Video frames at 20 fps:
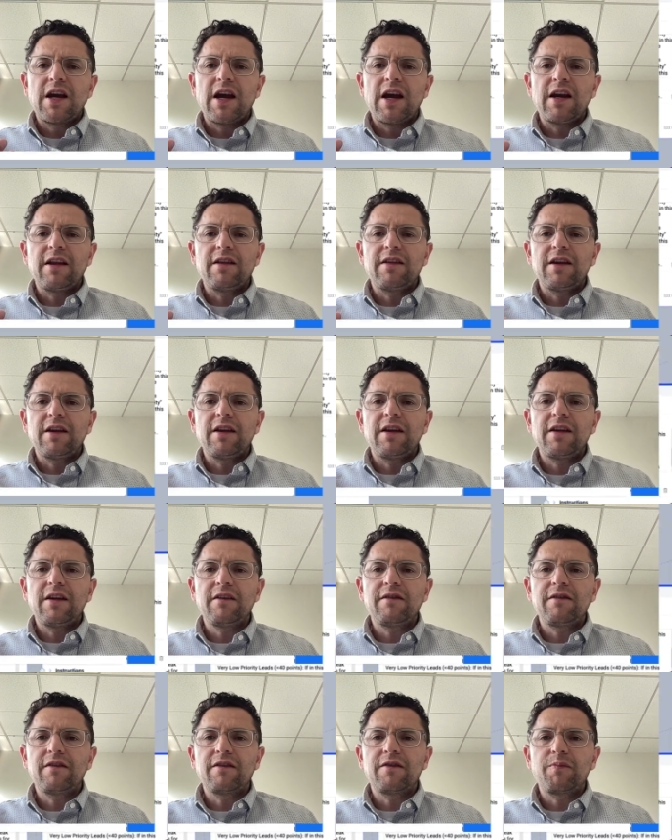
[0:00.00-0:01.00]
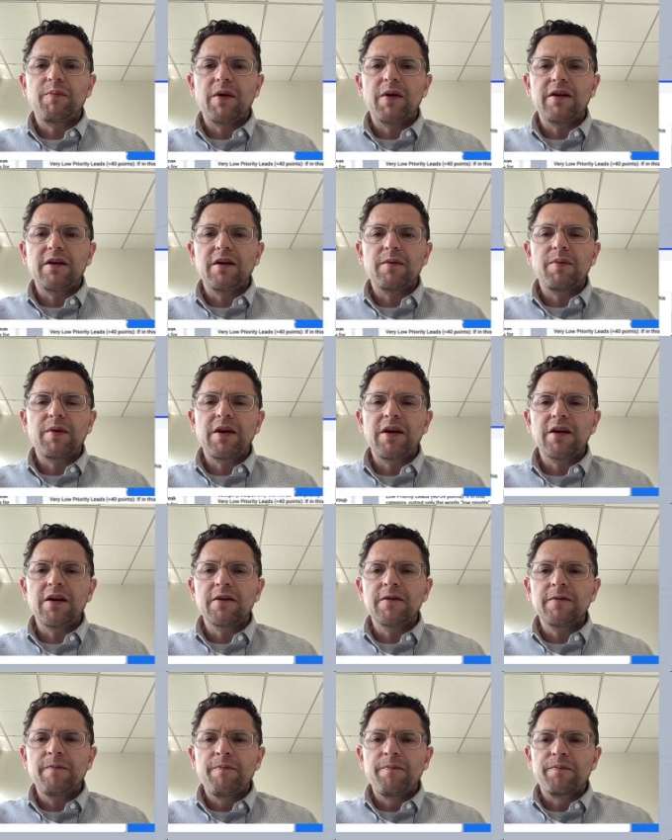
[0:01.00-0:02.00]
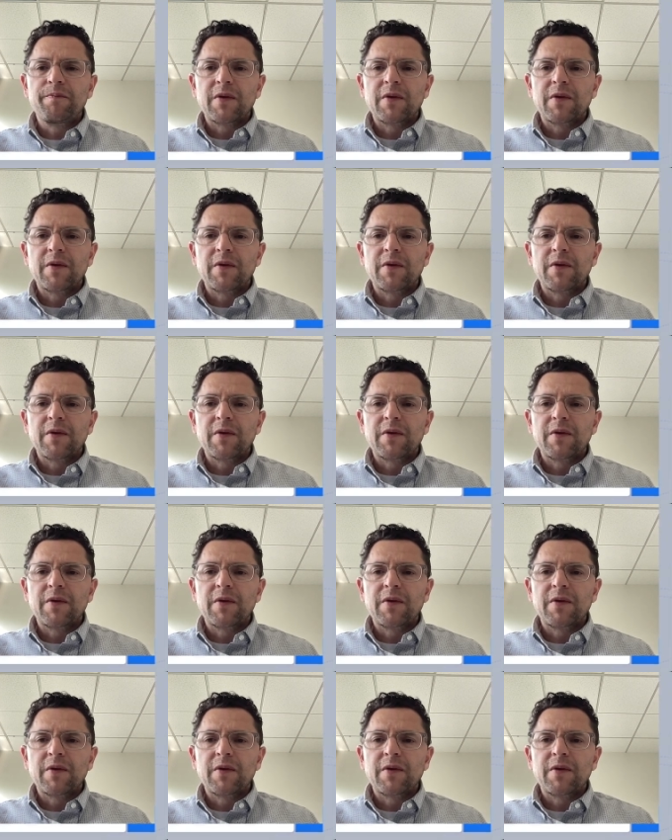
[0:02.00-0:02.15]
and then hit this button up here